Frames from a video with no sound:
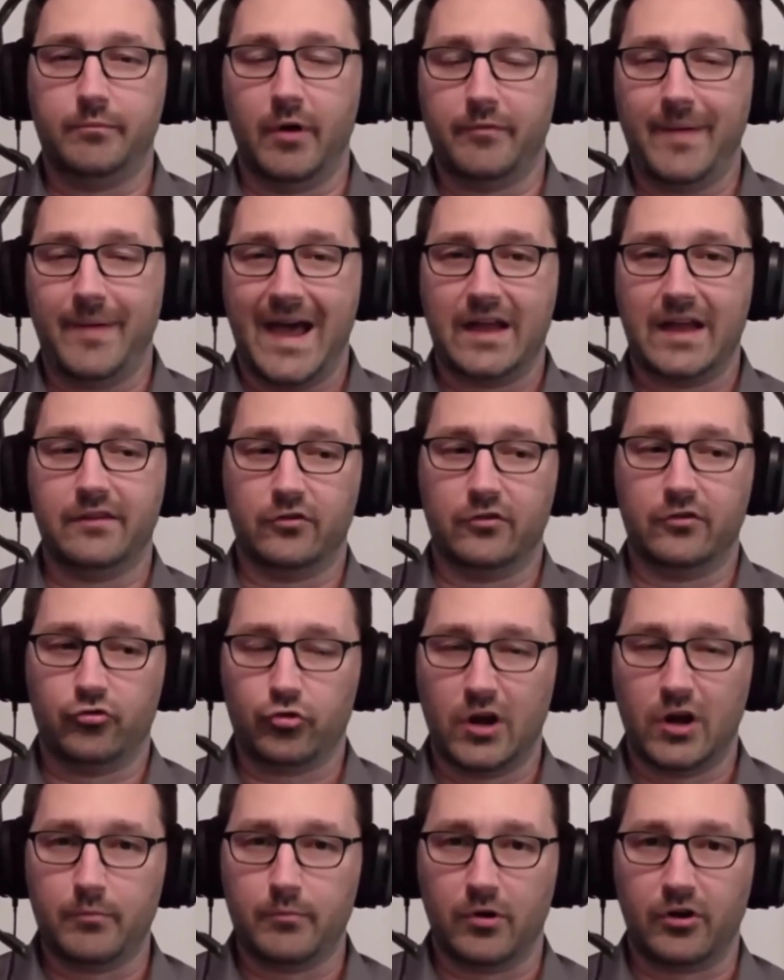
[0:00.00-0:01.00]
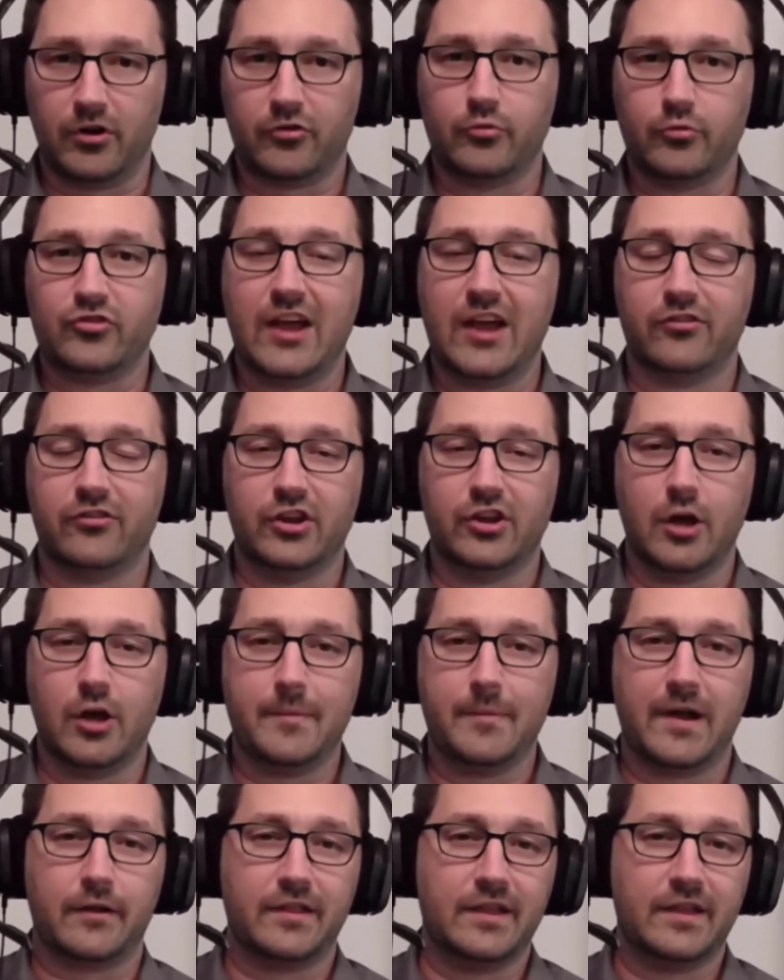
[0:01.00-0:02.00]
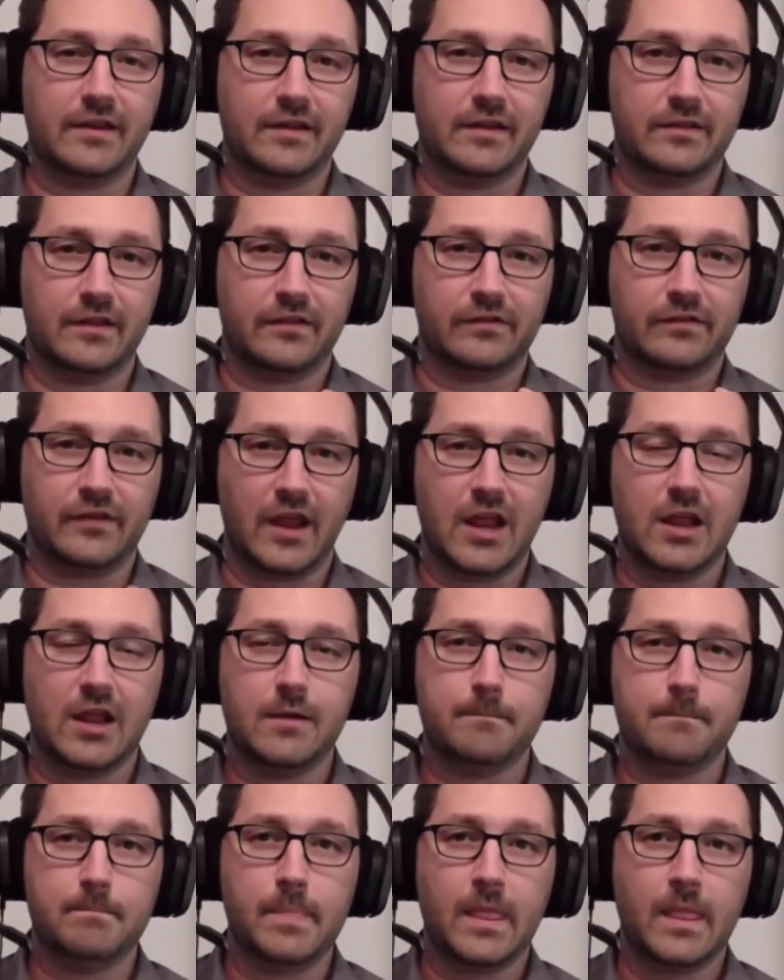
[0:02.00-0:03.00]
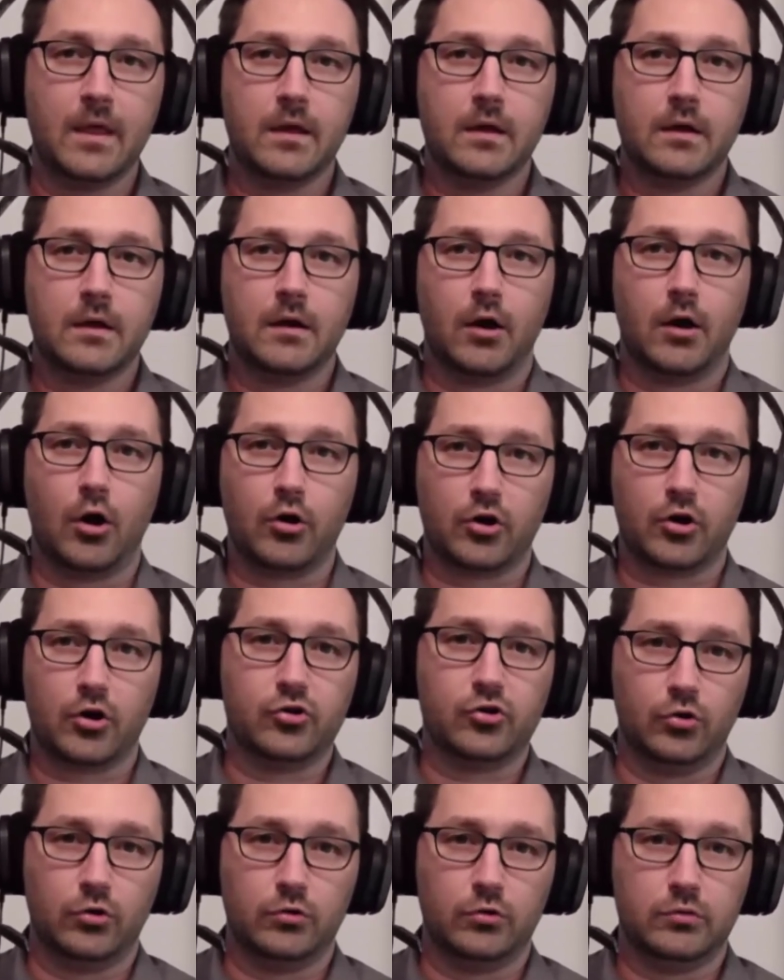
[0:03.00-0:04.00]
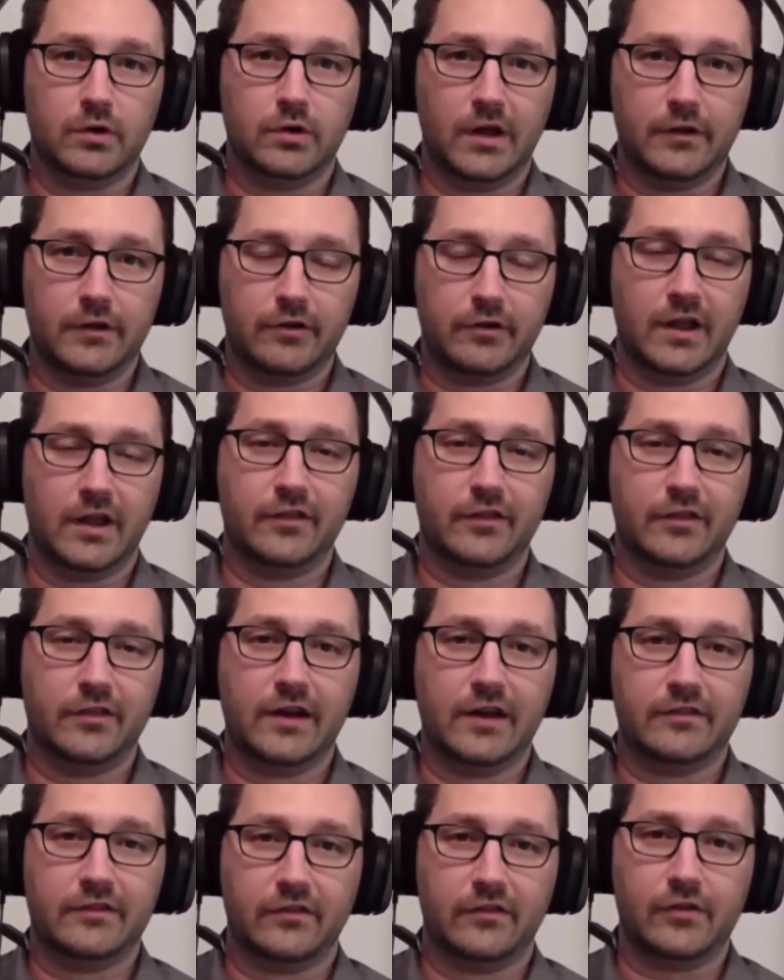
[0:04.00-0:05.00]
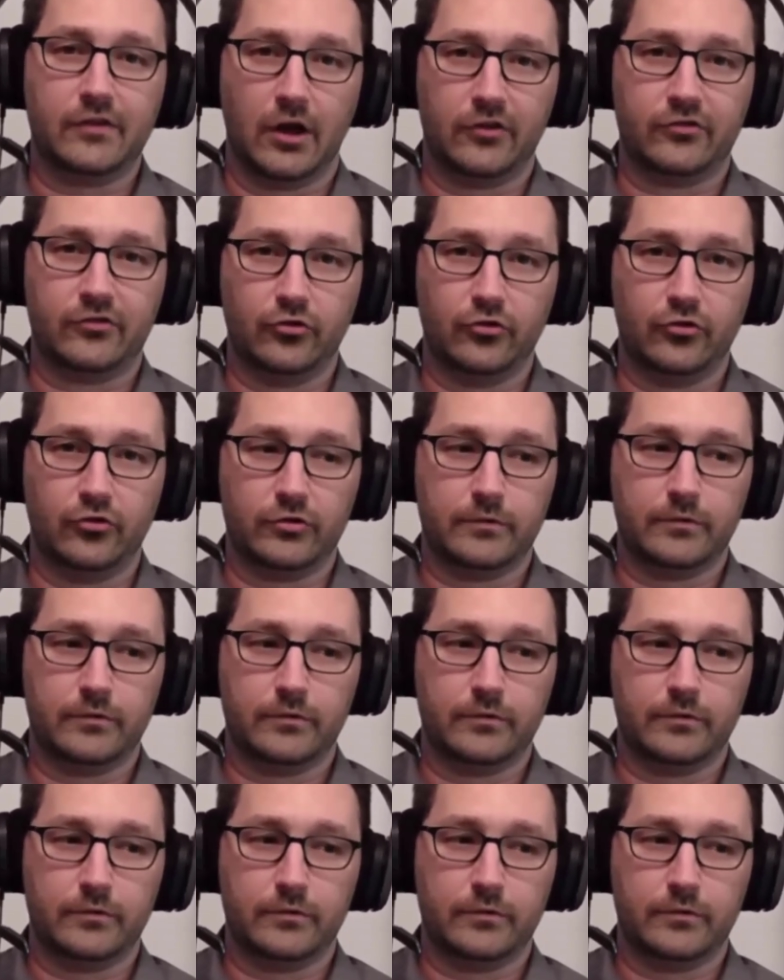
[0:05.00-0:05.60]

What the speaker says: patents and trademarks, which actually come out of the same article in the United States Constitution.